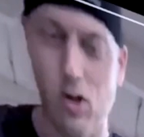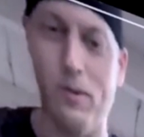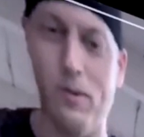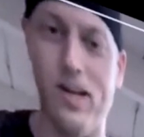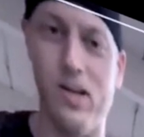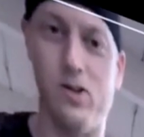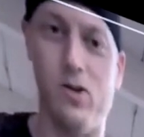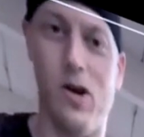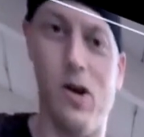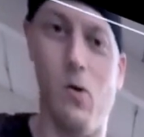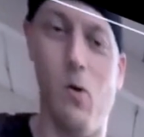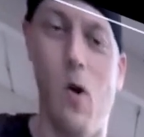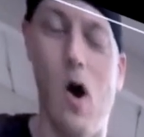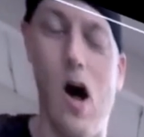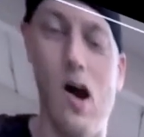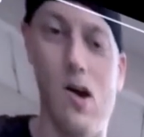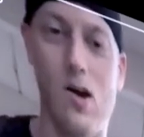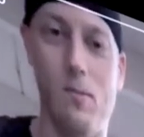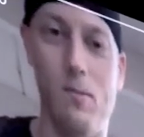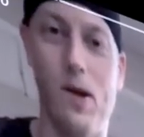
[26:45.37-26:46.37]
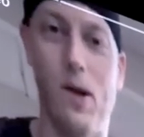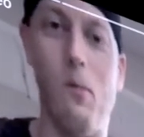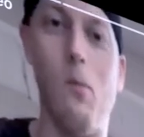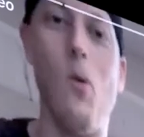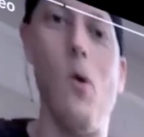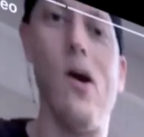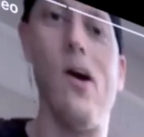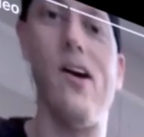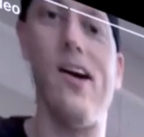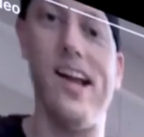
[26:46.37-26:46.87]
me to drink water, but I'm
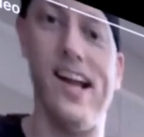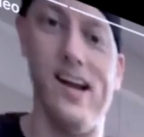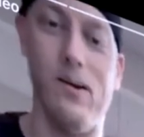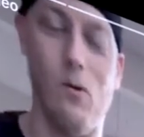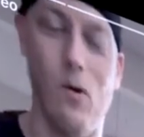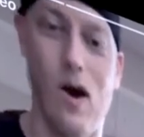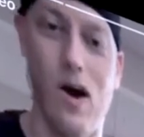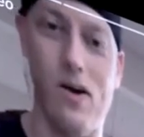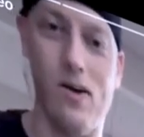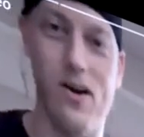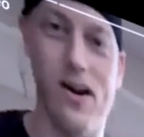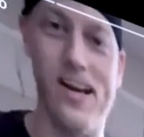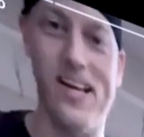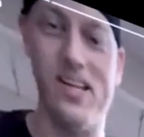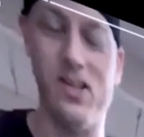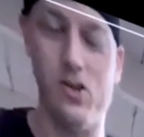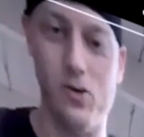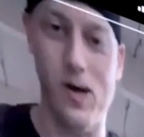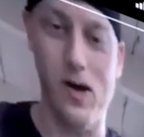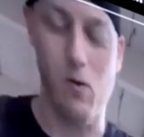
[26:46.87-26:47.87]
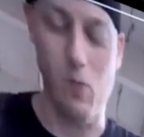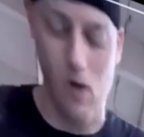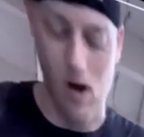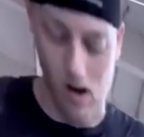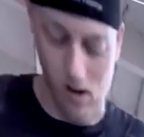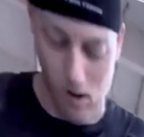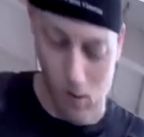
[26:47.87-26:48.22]
wearing water. I didn't drink water. Yeah,